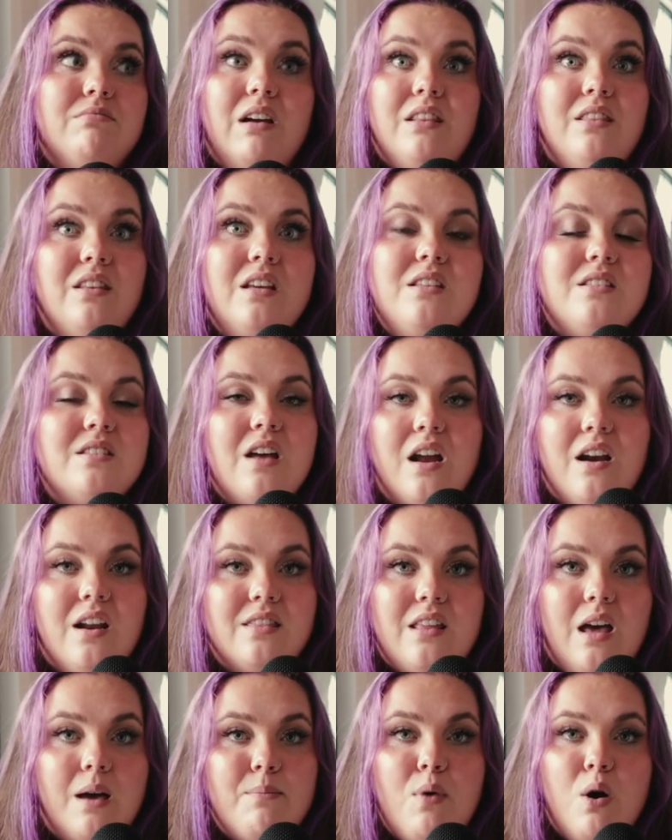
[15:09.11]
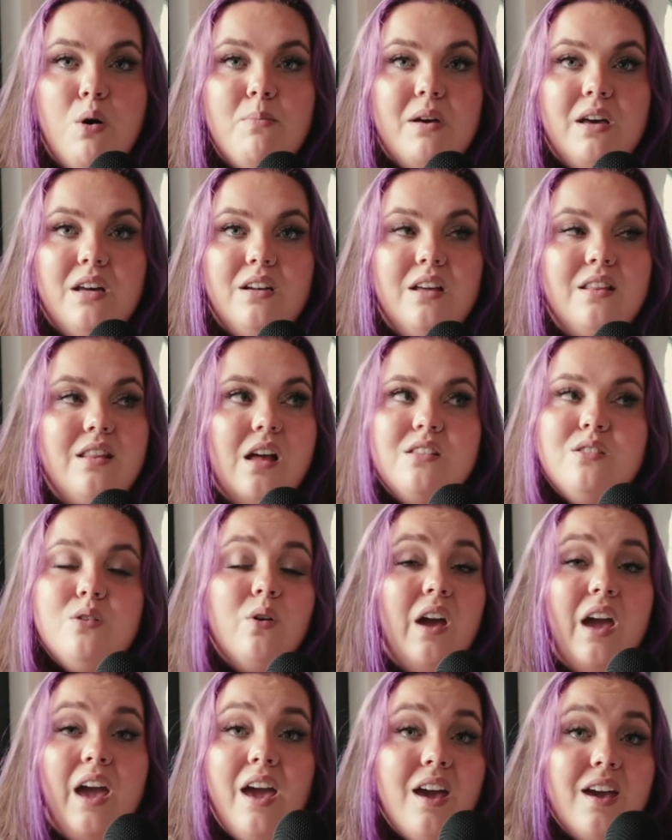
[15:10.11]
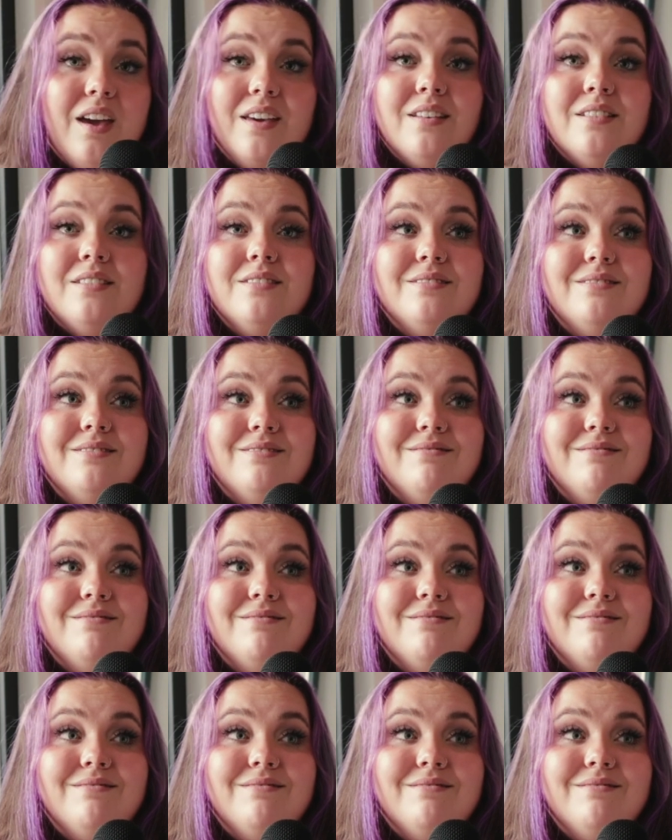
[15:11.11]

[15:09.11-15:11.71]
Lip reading: at least not at that moment. And that's okay.